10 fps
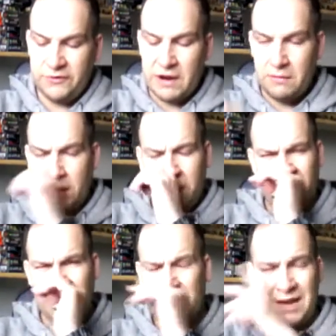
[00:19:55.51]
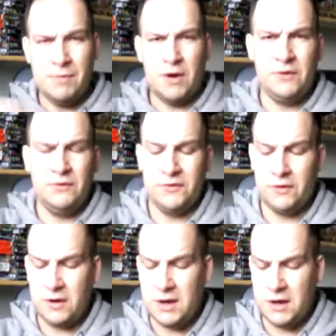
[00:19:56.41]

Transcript: and Cheryl at eModels,